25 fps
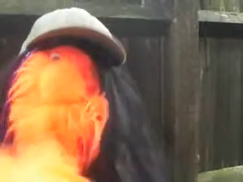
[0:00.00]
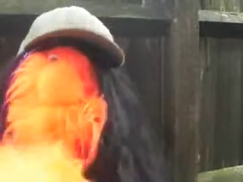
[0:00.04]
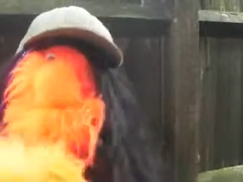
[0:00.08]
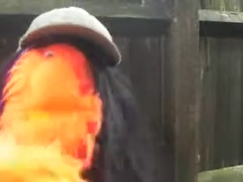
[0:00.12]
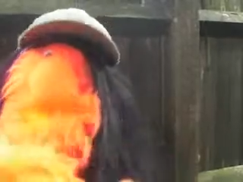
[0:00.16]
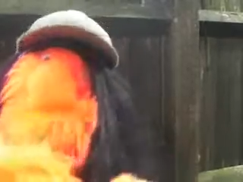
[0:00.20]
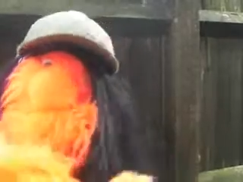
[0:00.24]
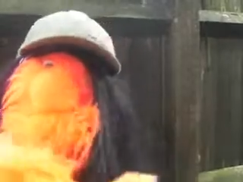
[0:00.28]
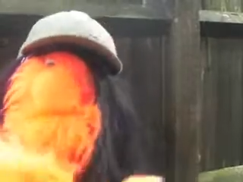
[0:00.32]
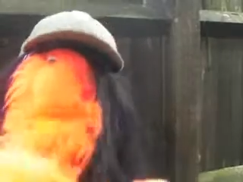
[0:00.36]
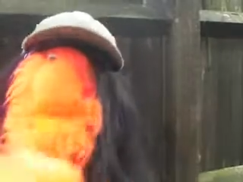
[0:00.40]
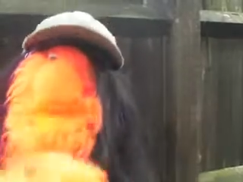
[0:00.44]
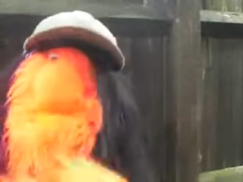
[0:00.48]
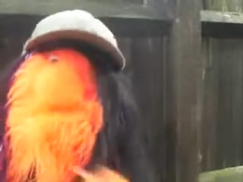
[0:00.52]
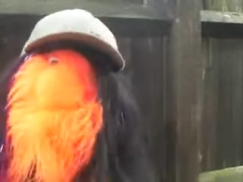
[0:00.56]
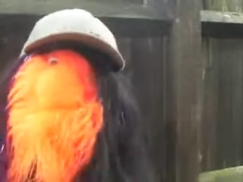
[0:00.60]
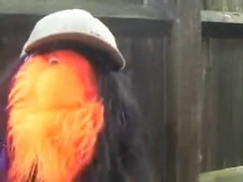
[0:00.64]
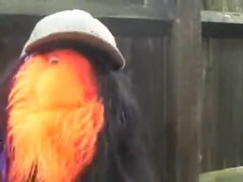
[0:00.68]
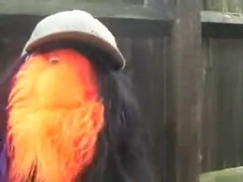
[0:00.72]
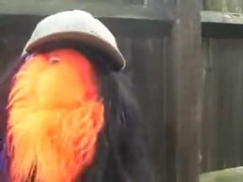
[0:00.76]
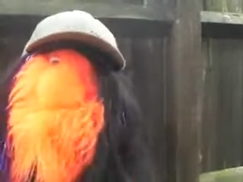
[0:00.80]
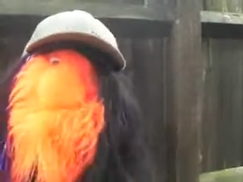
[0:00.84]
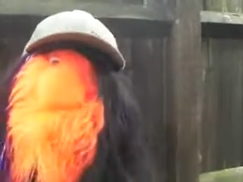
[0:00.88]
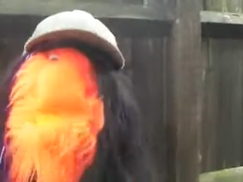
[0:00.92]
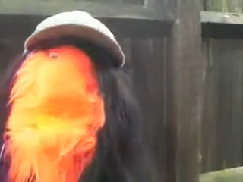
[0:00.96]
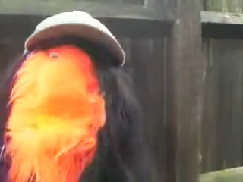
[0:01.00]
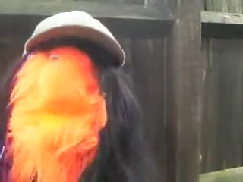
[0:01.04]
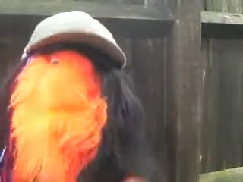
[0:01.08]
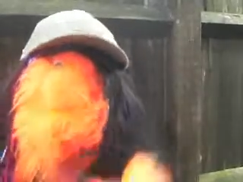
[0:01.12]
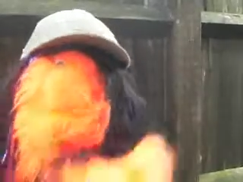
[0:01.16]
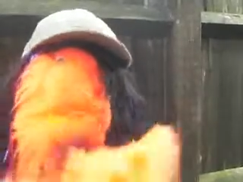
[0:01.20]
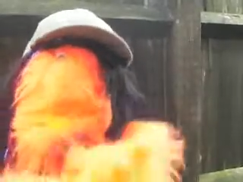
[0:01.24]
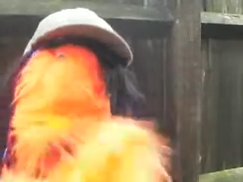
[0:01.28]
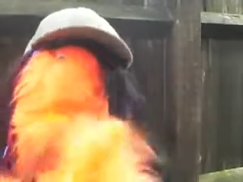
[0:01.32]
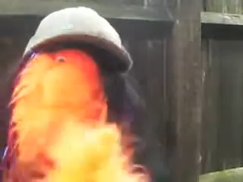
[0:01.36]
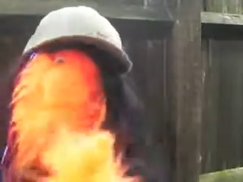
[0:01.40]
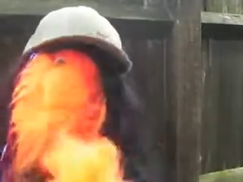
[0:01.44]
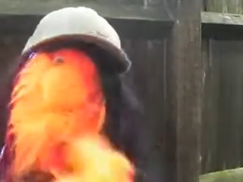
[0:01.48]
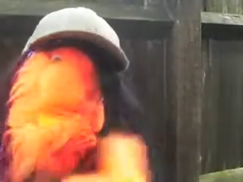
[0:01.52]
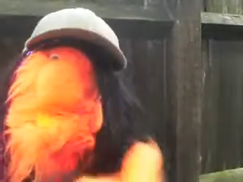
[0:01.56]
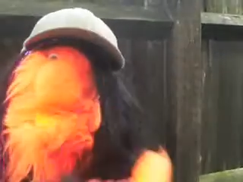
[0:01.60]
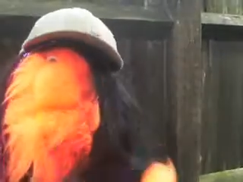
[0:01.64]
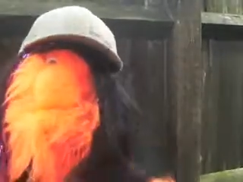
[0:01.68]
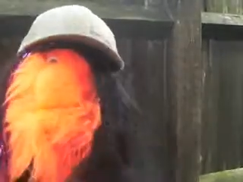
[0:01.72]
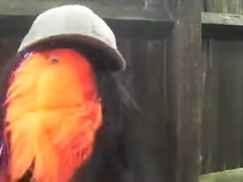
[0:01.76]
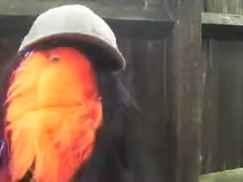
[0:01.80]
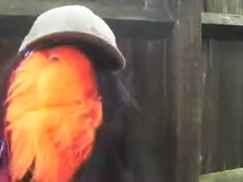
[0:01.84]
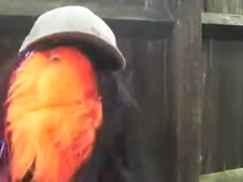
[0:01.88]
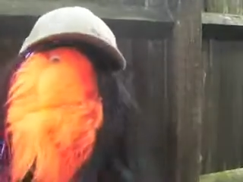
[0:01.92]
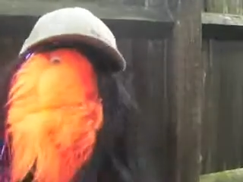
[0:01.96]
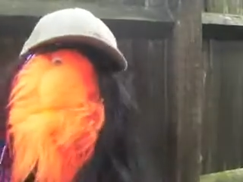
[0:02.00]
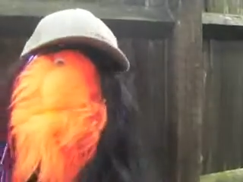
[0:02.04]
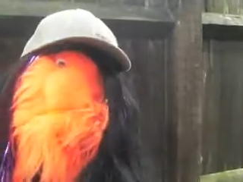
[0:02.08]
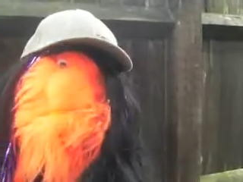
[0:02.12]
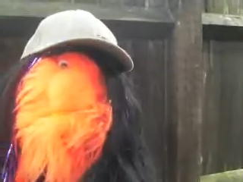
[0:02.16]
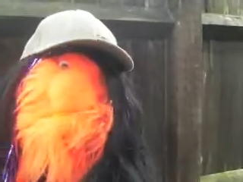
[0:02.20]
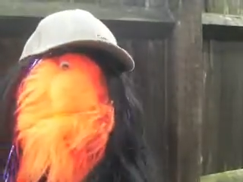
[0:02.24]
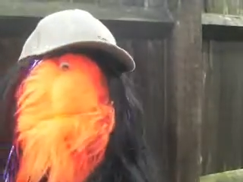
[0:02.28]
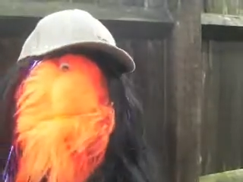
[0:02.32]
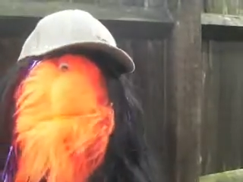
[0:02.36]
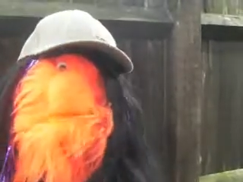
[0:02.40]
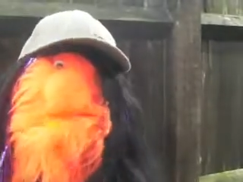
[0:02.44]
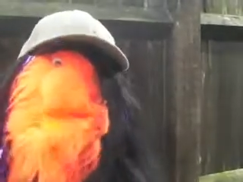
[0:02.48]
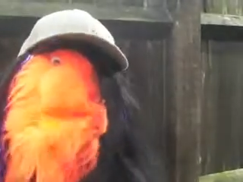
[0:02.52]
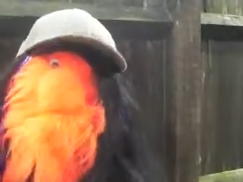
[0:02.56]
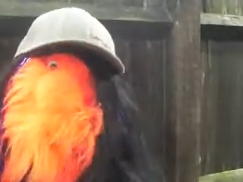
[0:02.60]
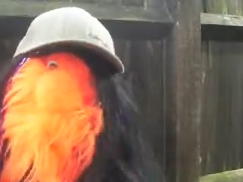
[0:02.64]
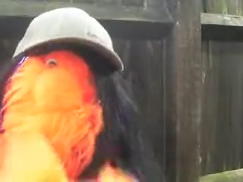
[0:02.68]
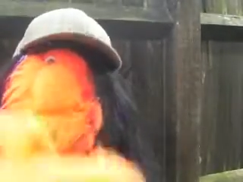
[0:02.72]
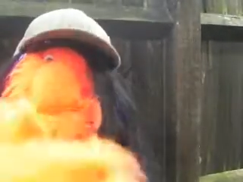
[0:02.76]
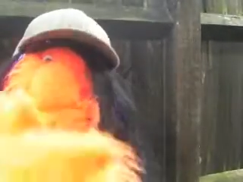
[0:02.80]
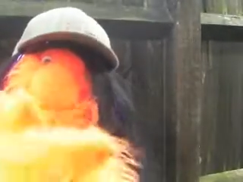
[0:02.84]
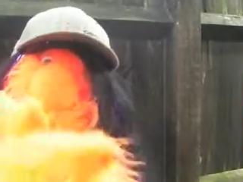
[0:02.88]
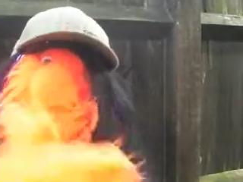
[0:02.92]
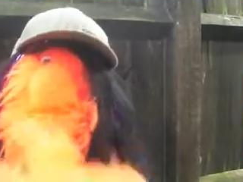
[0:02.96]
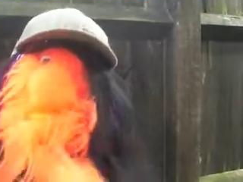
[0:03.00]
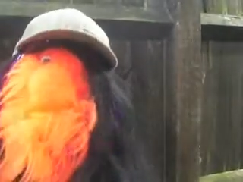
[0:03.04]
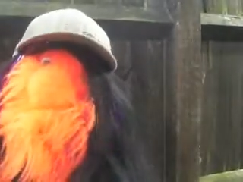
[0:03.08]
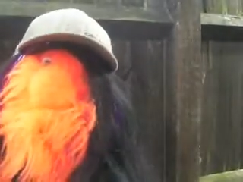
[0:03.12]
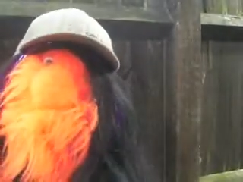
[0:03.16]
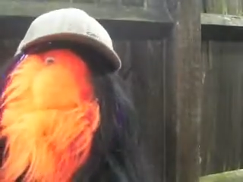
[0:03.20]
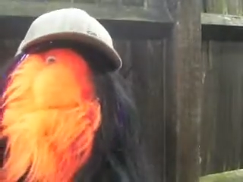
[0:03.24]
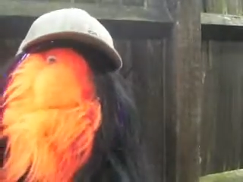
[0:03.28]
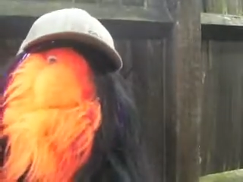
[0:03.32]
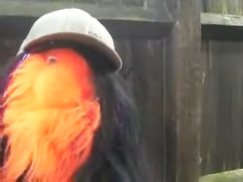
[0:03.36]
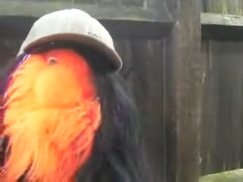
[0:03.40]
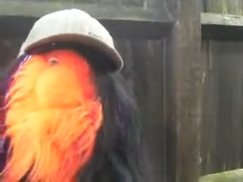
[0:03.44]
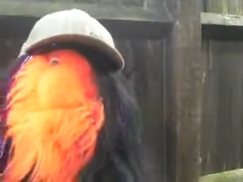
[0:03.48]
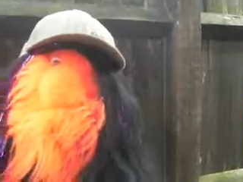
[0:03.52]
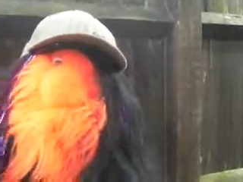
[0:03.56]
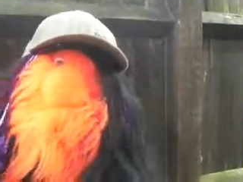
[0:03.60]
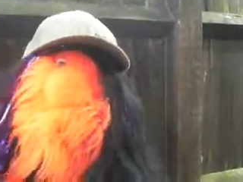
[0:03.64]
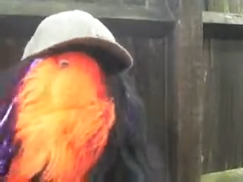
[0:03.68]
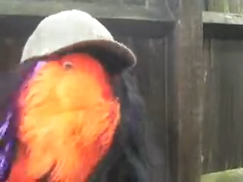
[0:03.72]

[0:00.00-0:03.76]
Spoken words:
Nobody's mouth can be seen.